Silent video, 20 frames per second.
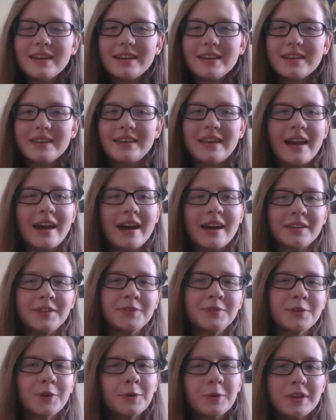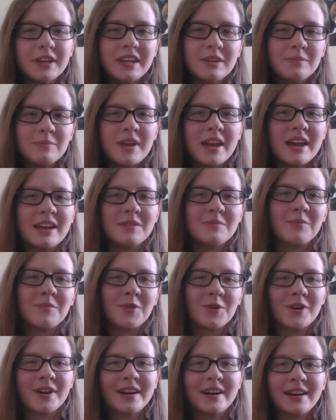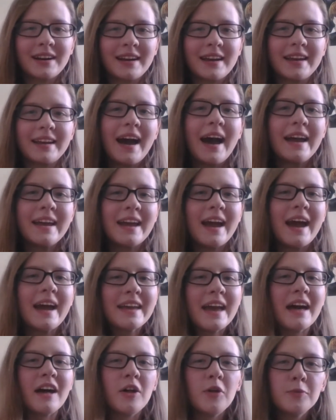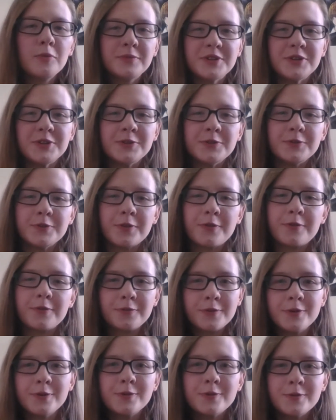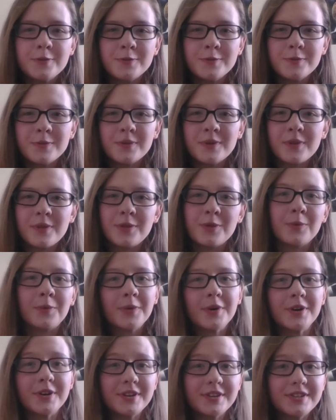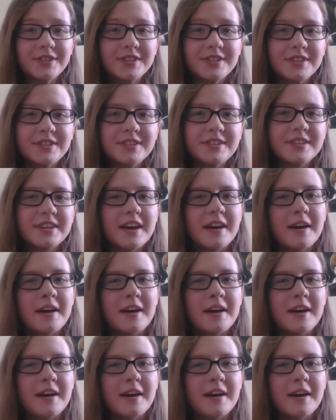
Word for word: yeah, you don't need me anymore. Like, I helped you through the worst.